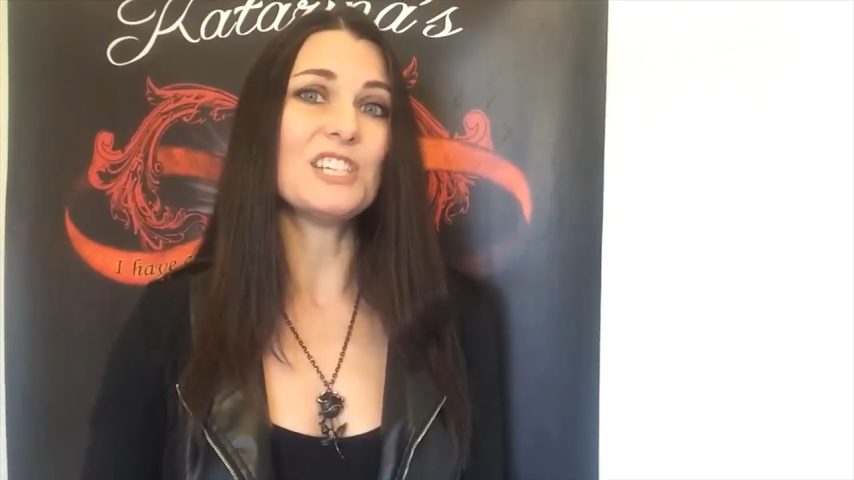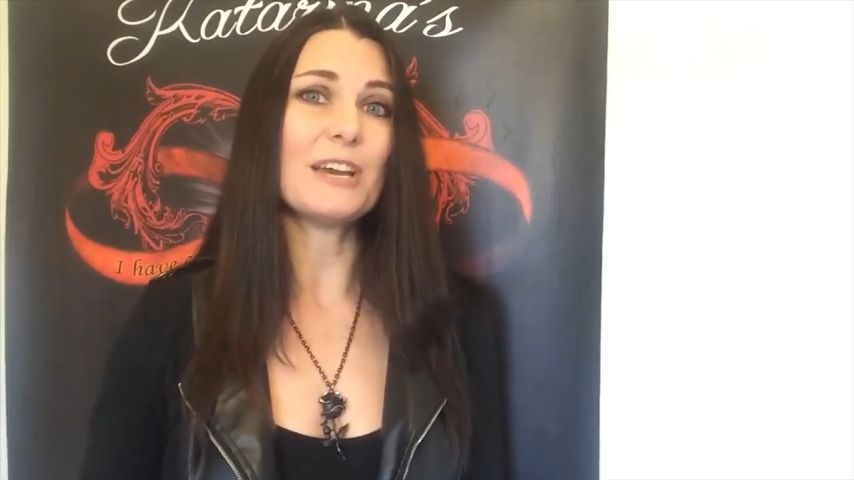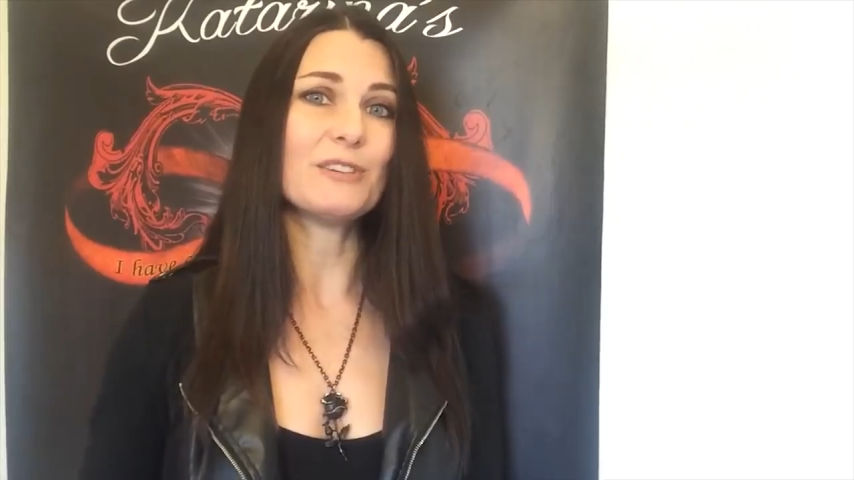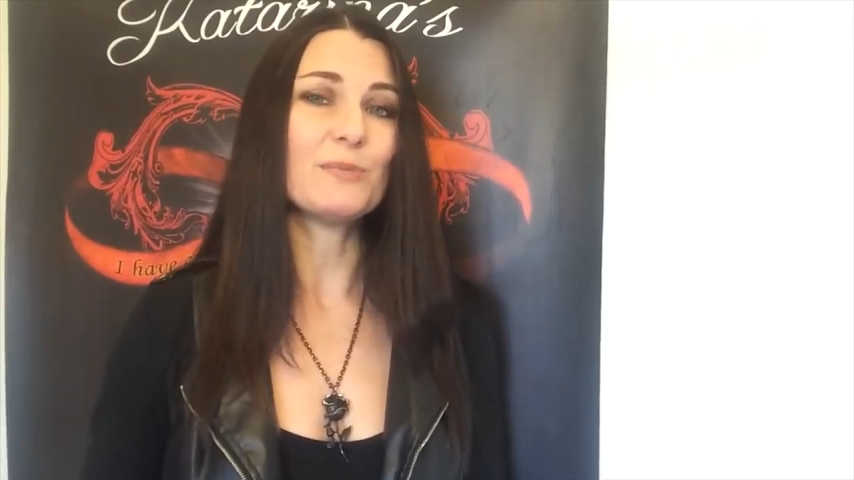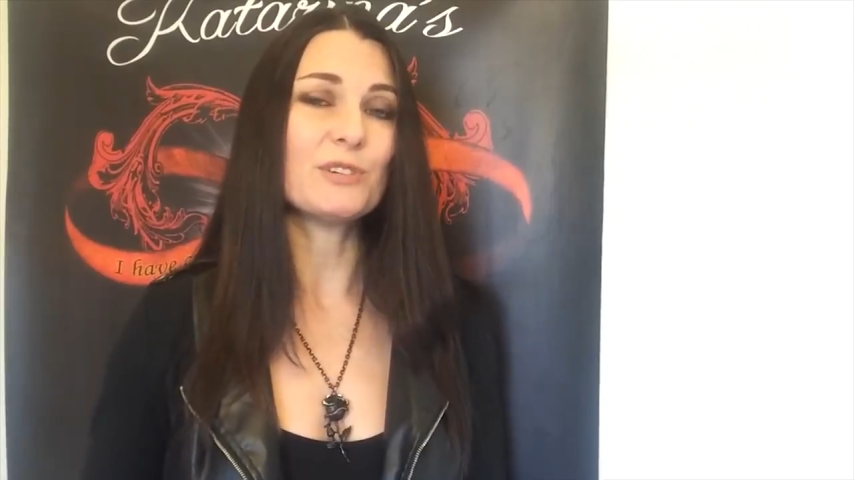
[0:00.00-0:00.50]

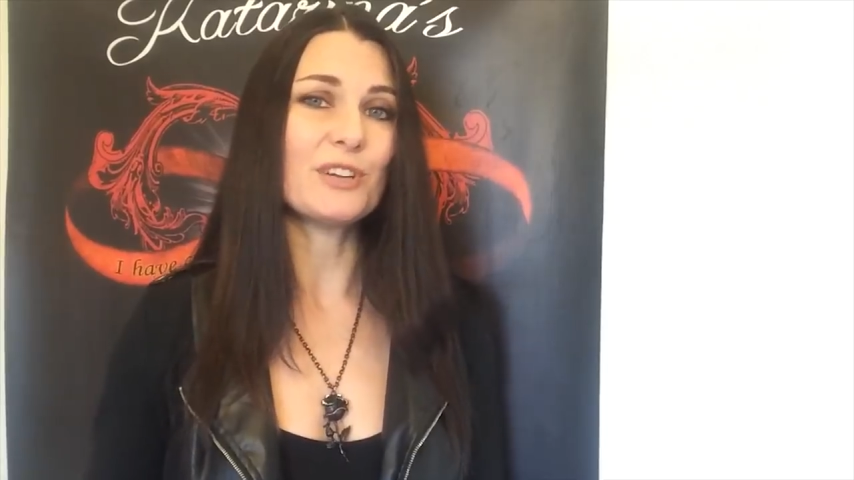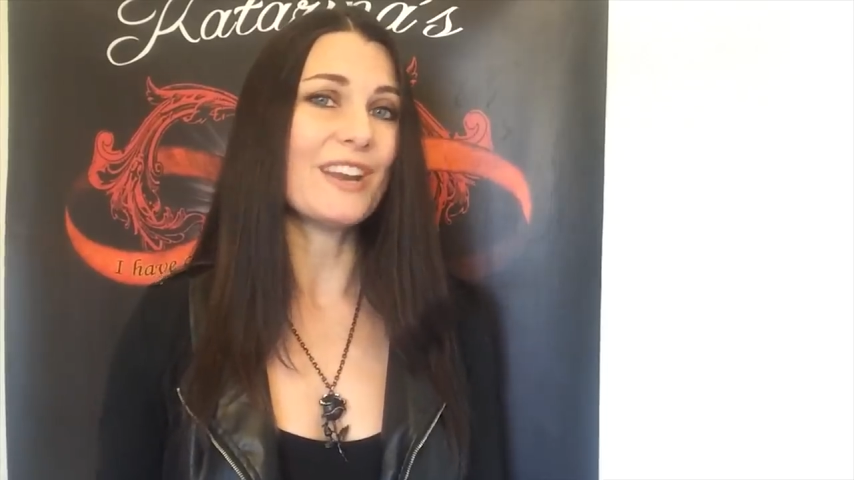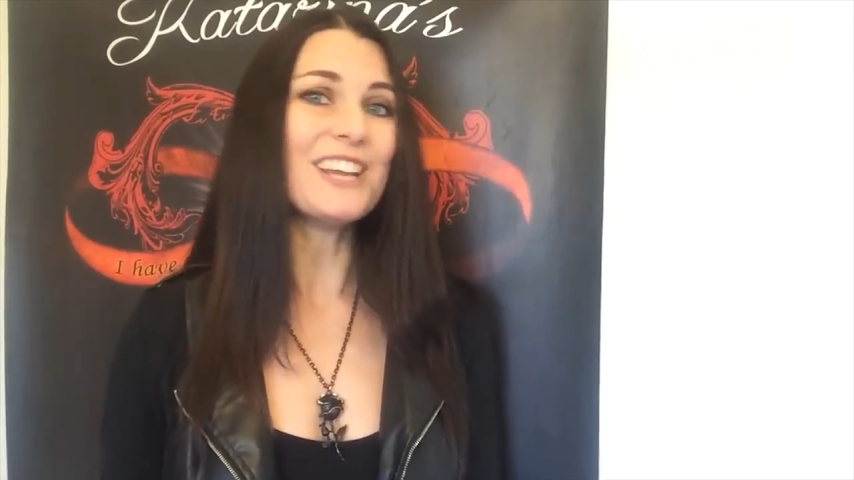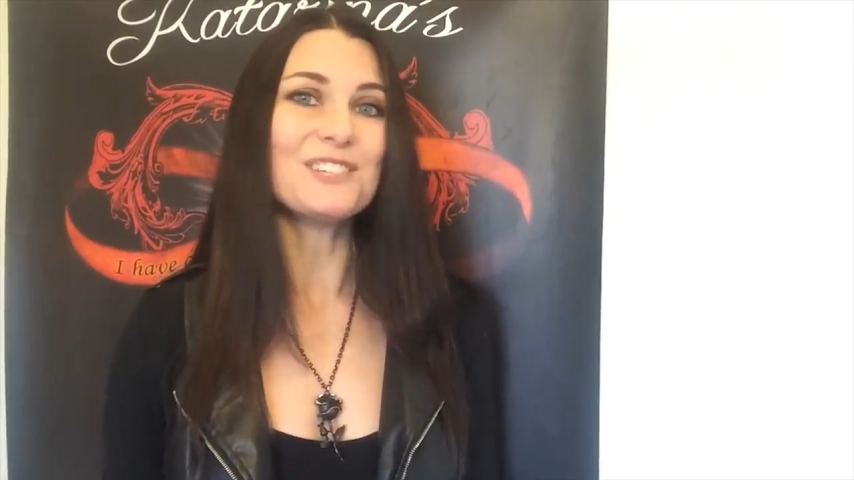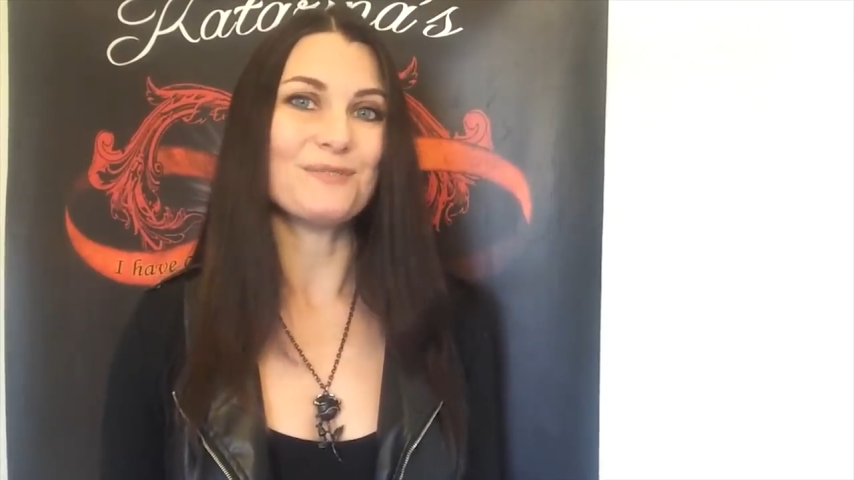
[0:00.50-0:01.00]
charitable
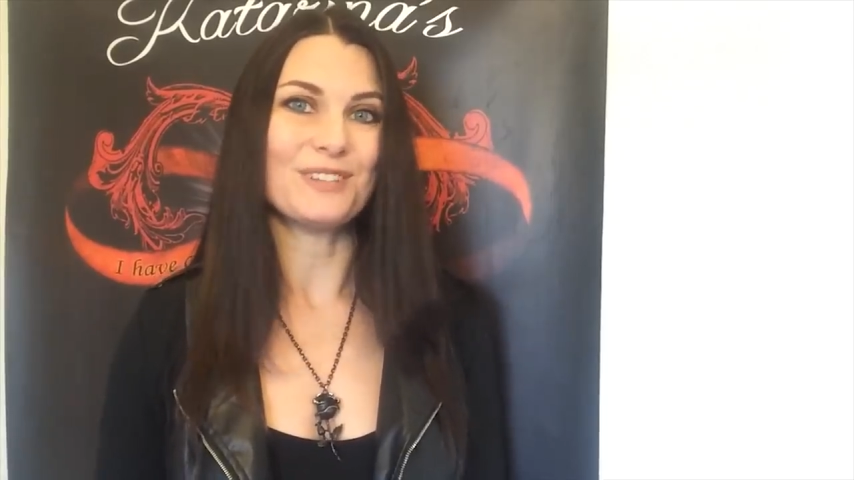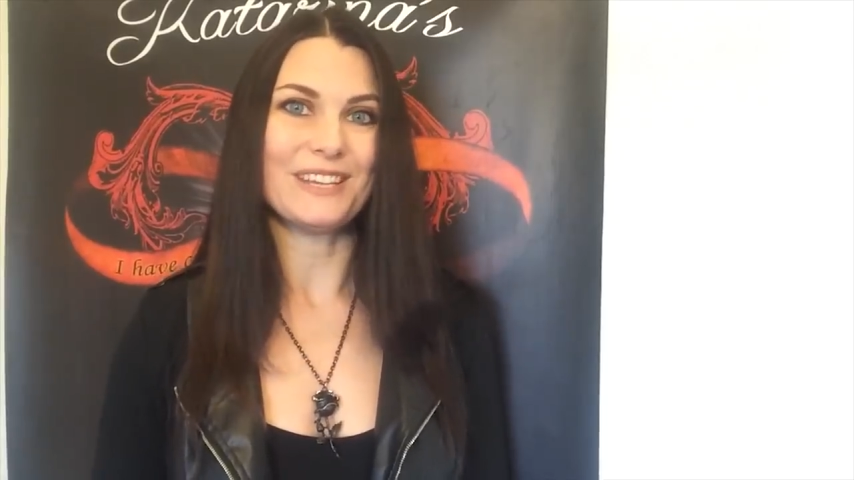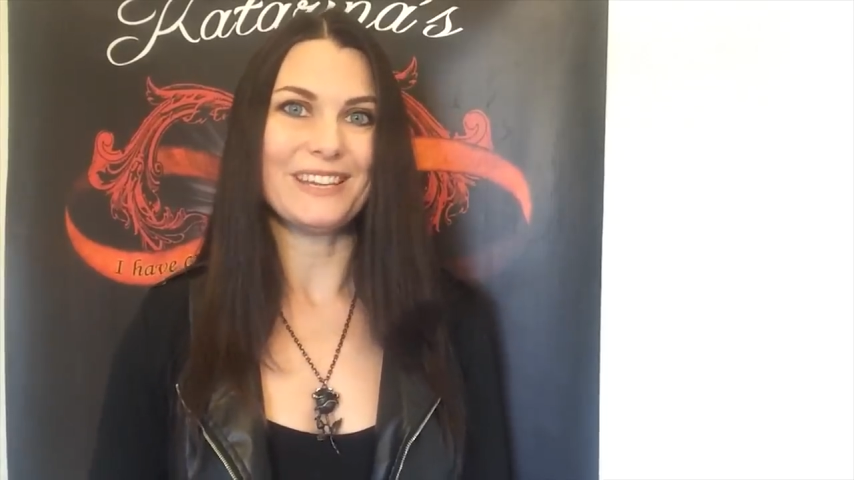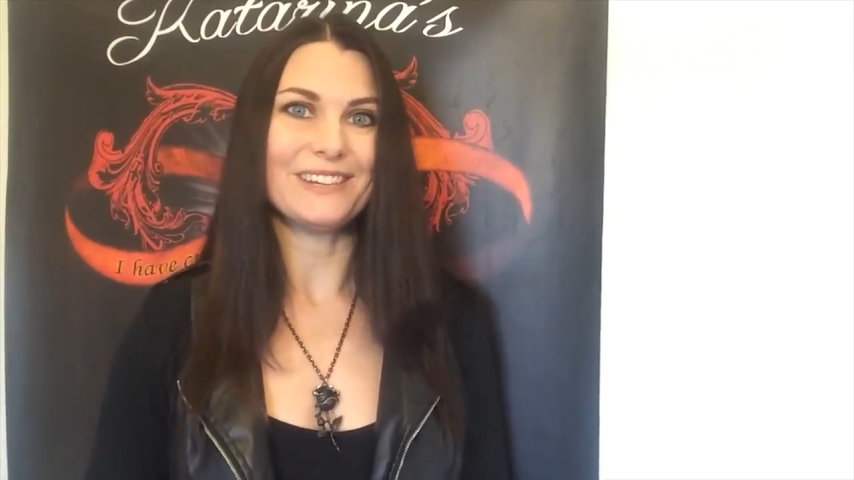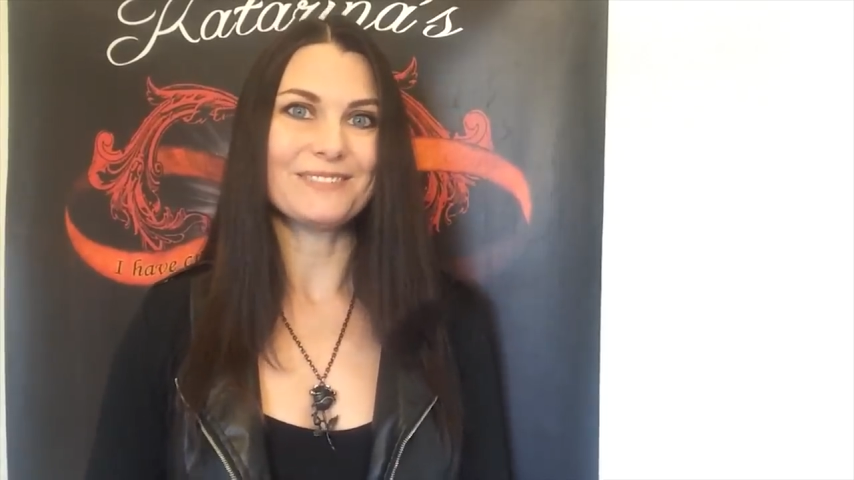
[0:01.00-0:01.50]
donation for
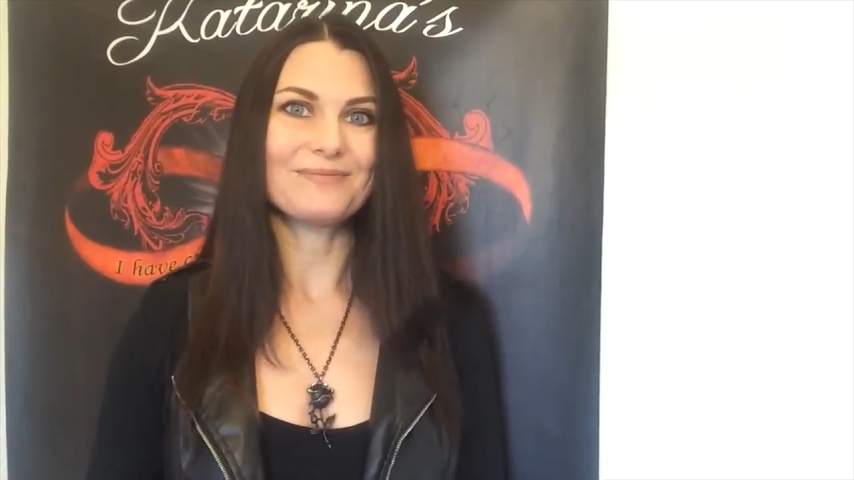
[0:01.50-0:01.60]
the year.